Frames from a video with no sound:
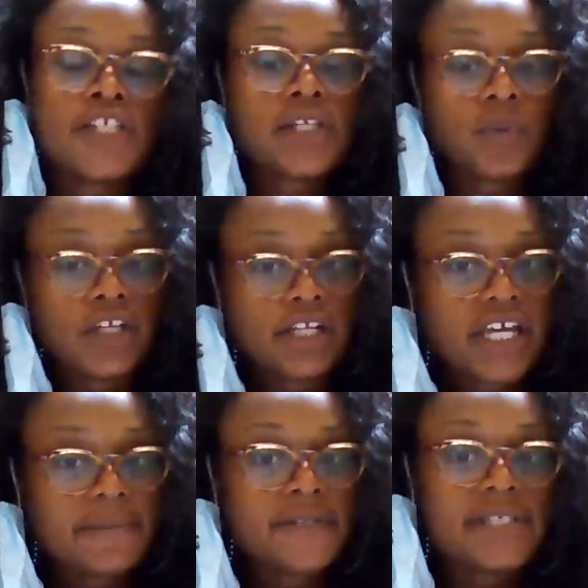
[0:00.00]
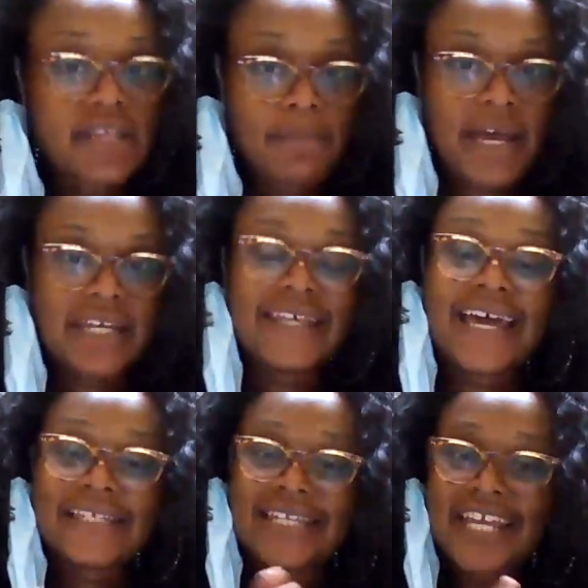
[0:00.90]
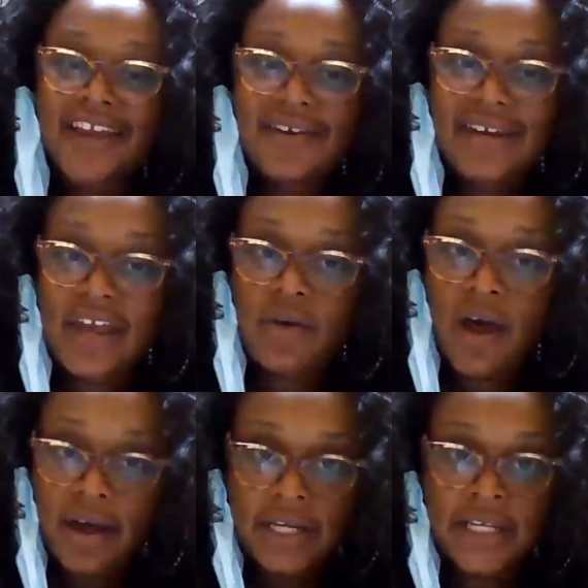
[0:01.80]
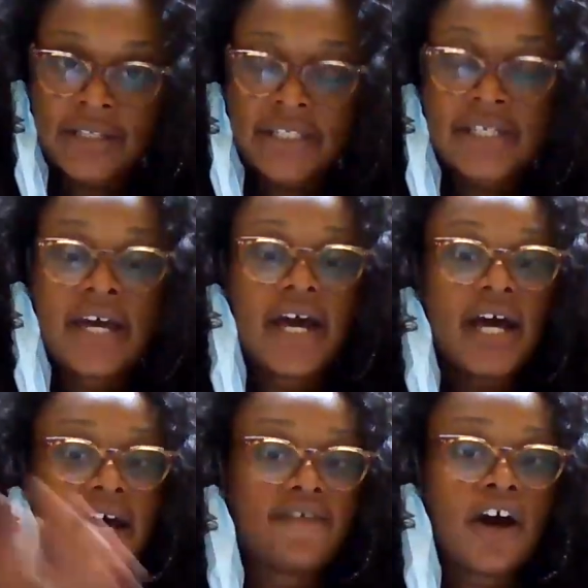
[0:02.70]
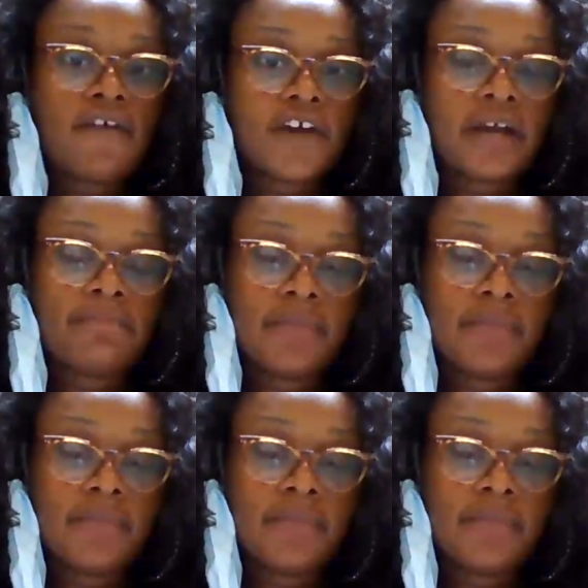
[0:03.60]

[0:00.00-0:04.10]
So when you look up to somebody that has an internet audience of over a